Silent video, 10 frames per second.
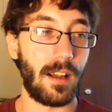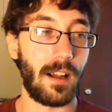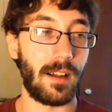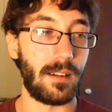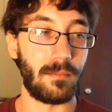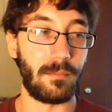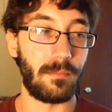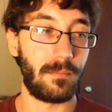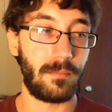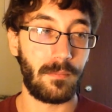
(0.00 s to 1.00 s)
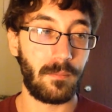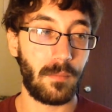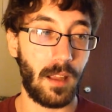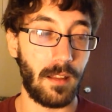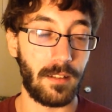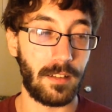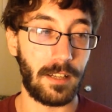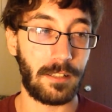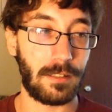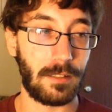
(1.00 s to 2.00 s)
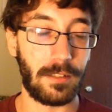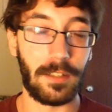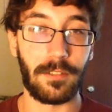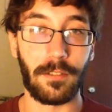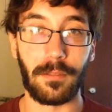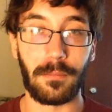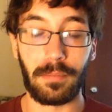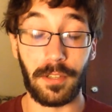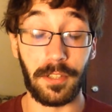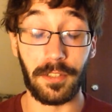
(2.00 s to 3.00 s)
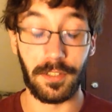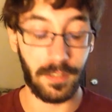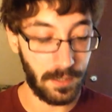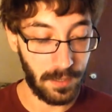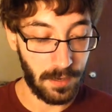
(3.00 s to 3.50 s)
And the texture of these are pretty good.